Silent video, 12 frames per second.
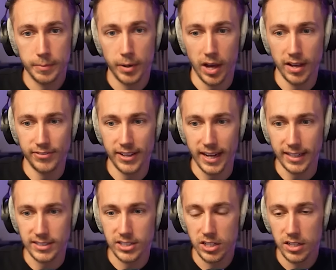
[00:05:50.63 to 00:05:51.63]

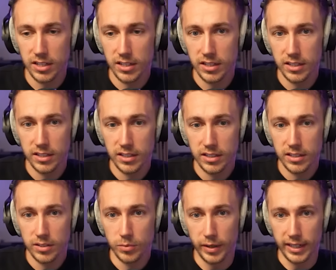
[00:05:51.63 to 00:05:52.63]
Perfect.
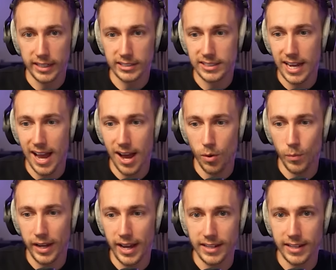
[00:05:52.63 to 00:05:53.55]
When it gets down, we